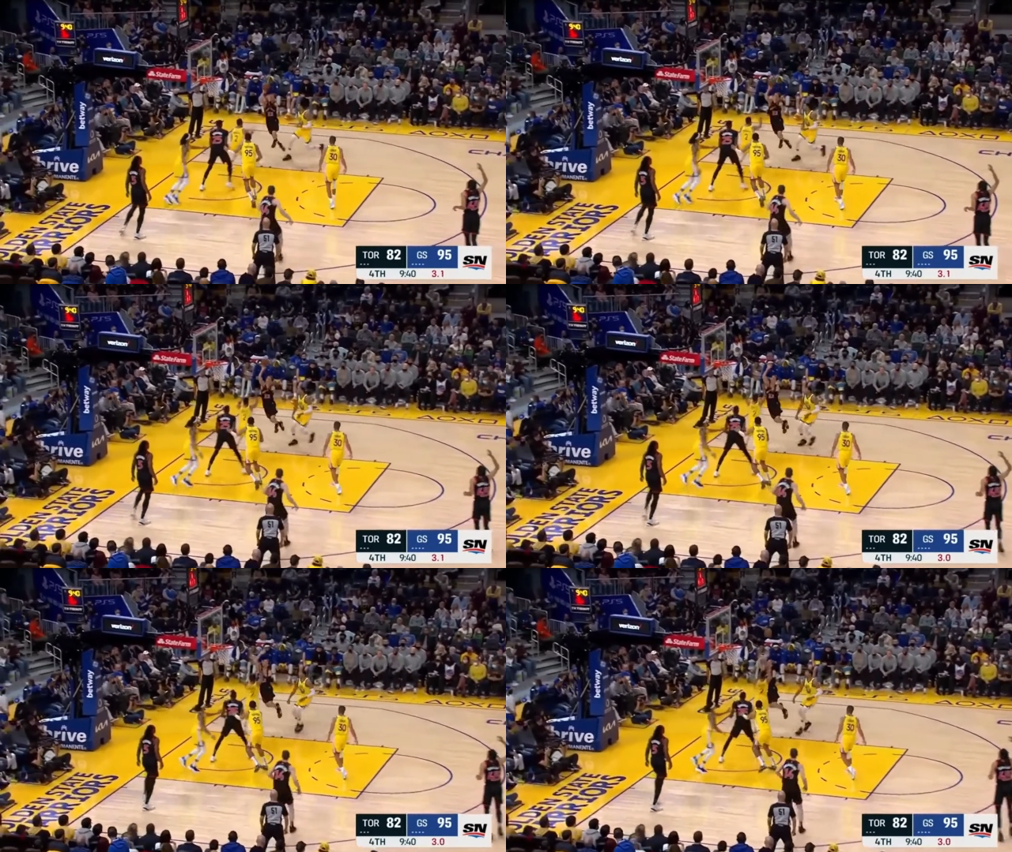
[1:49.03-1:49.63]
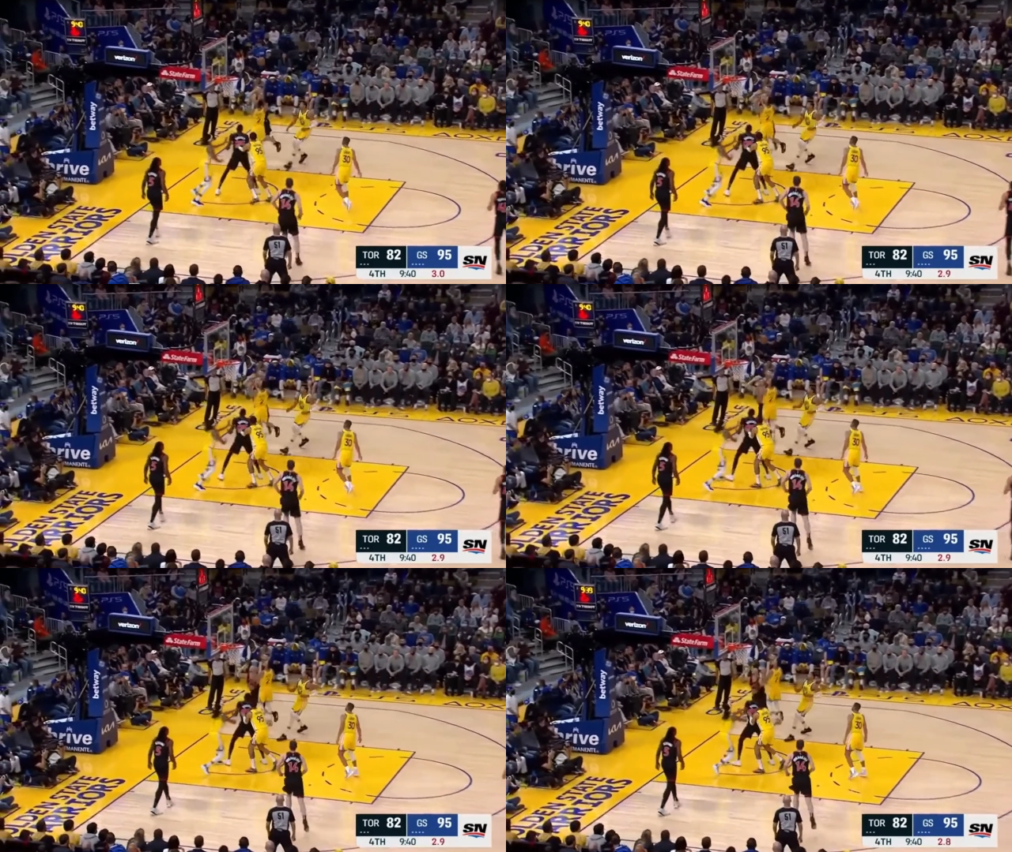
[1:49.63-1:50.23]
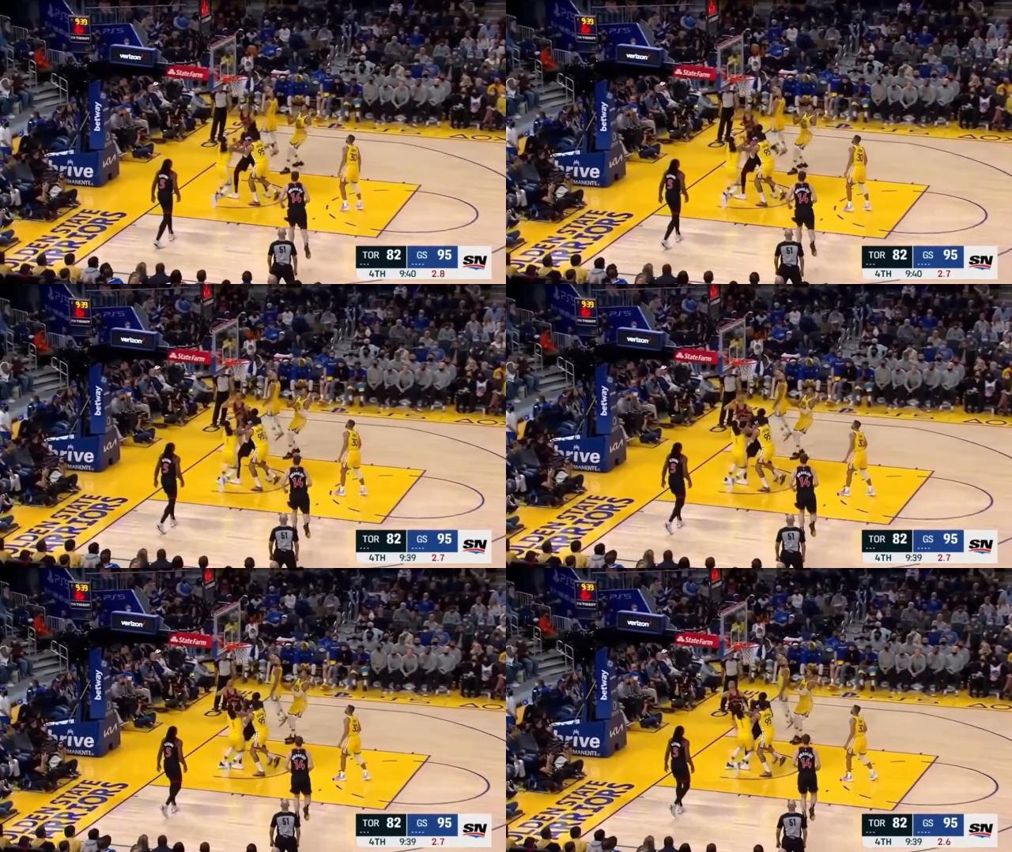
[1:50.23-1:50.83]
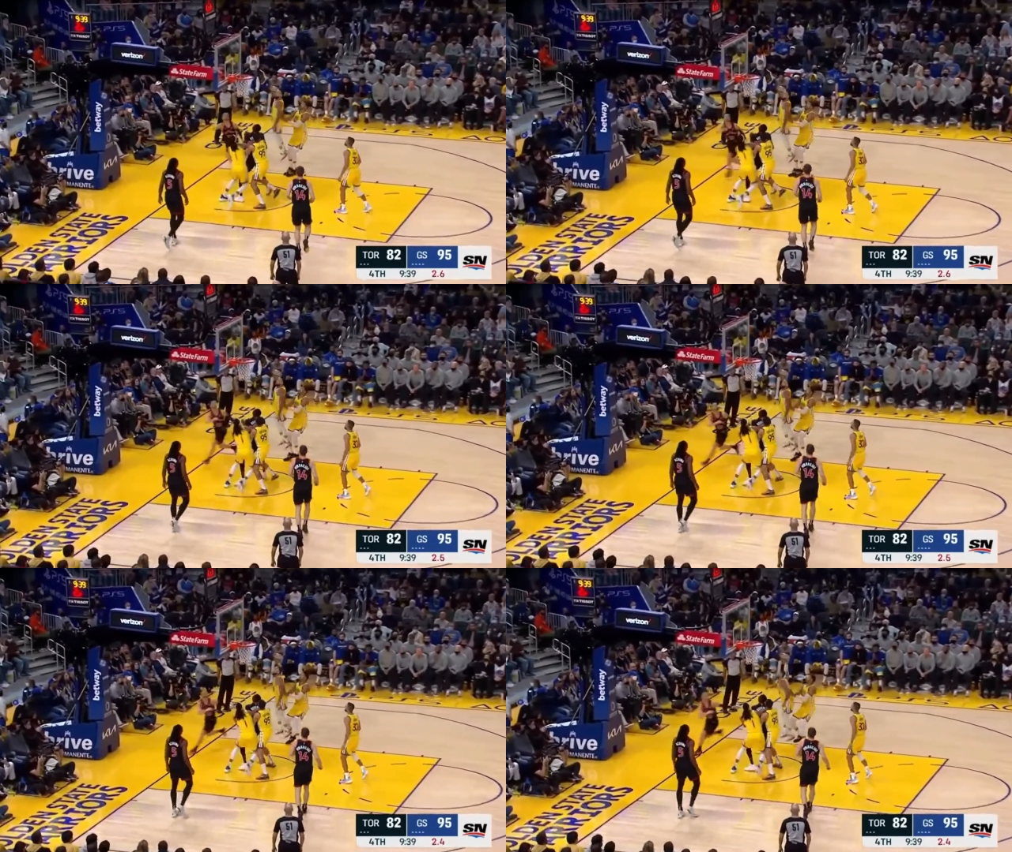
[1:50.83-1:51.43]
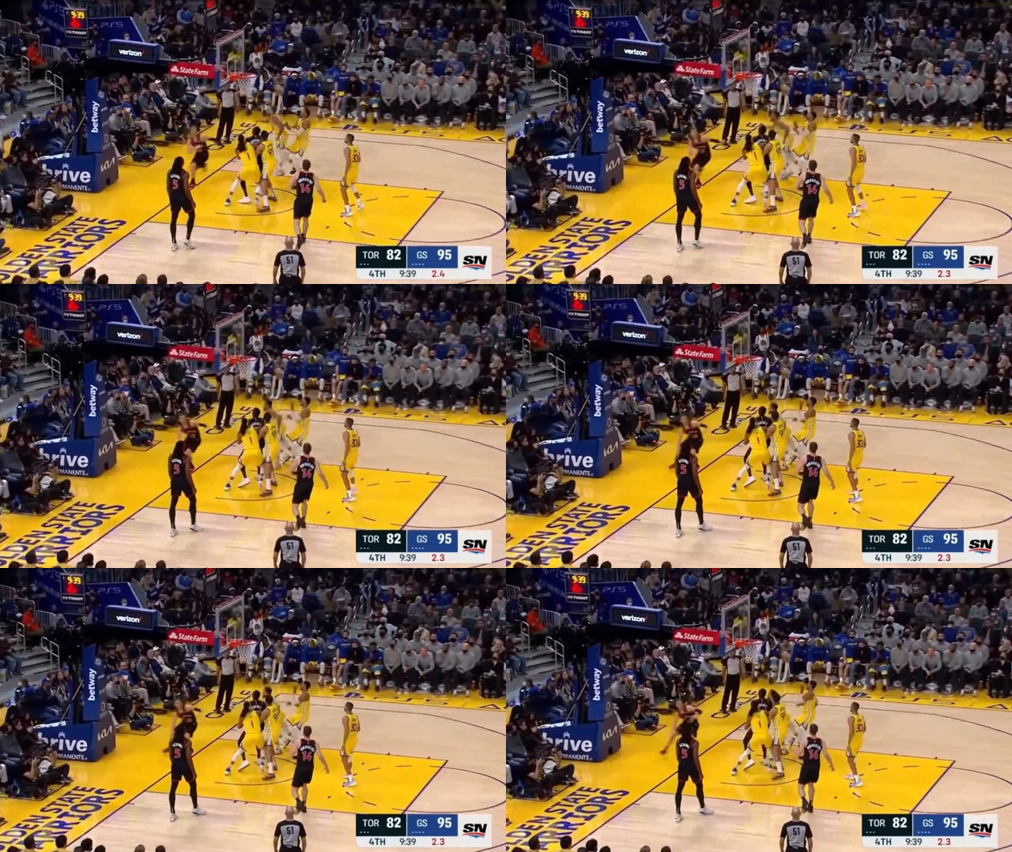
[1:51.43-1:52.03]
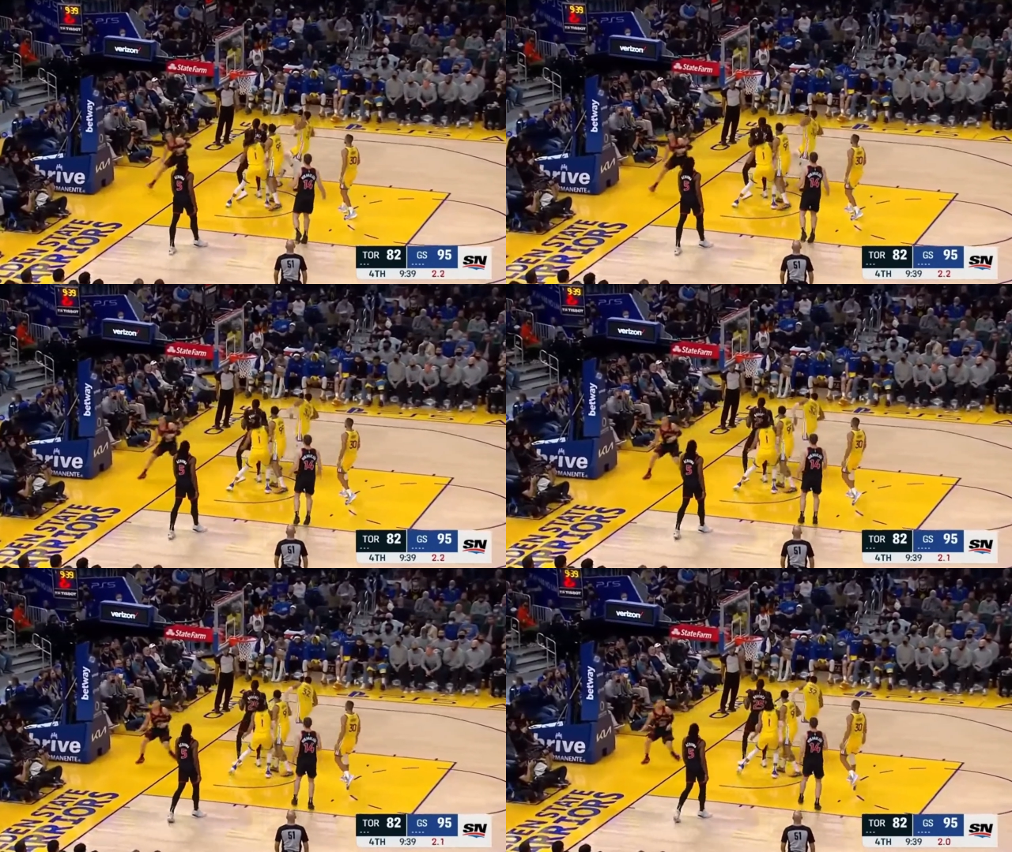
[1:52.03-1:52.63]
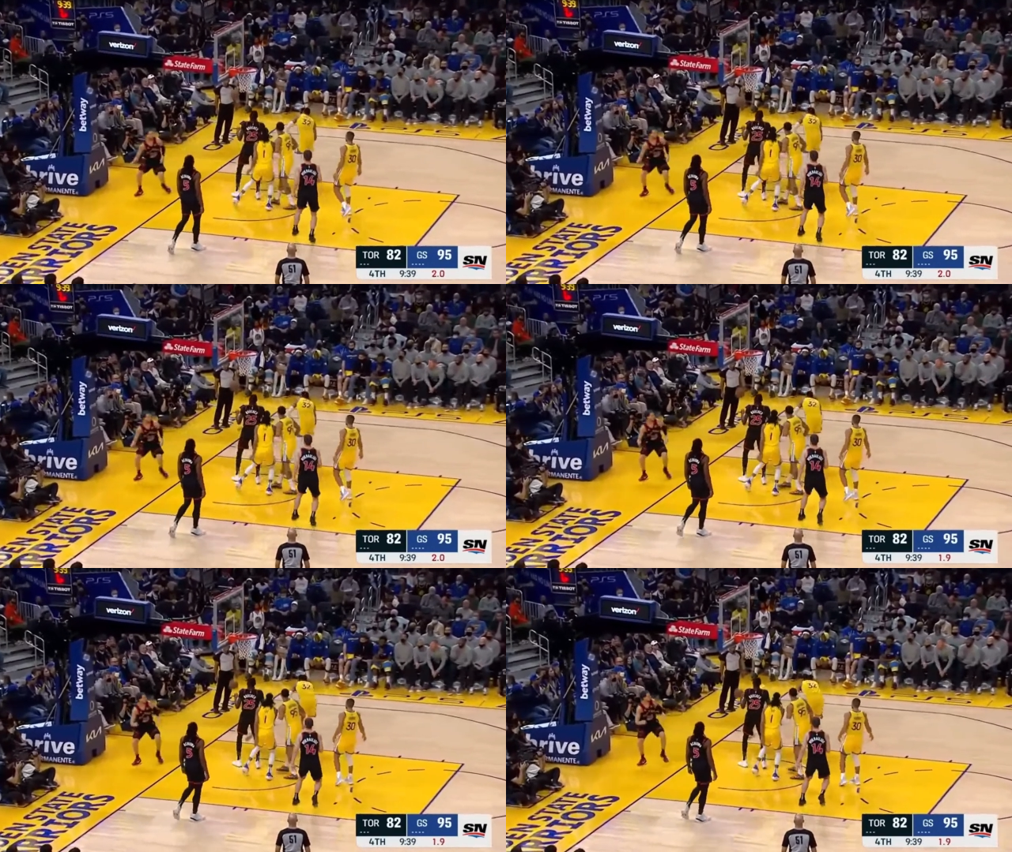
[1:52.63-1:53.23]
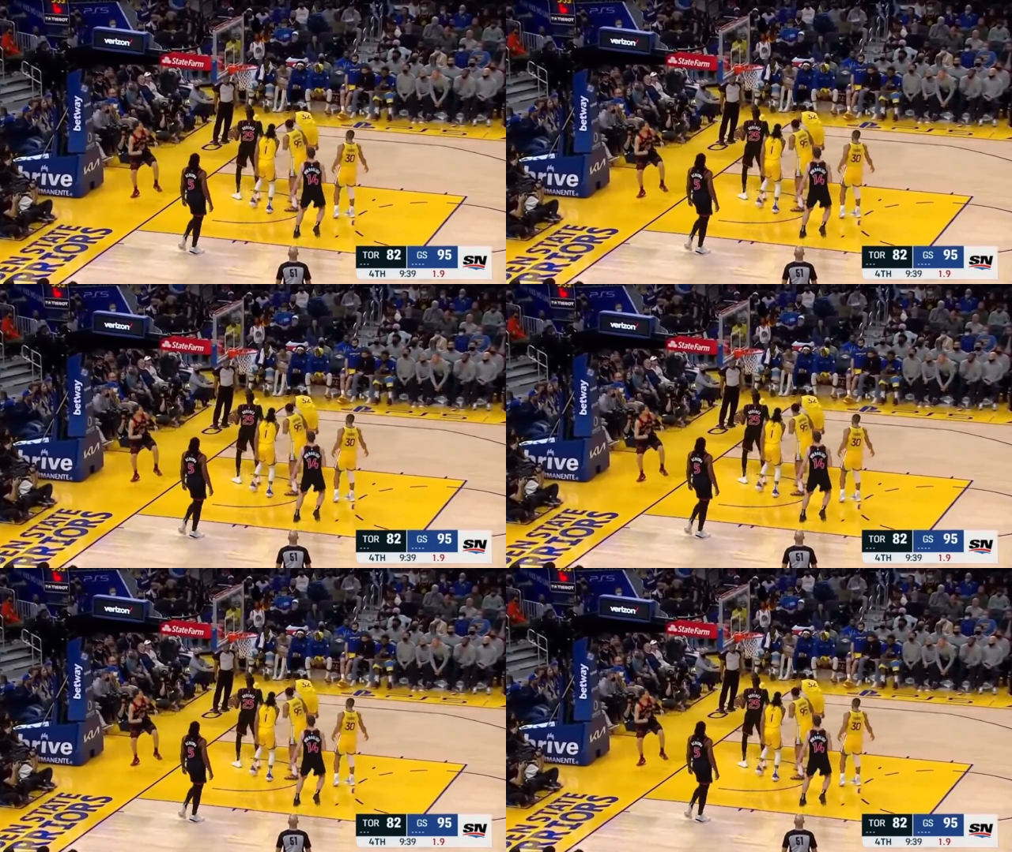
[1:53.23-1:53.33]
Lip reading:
(no speaker visible)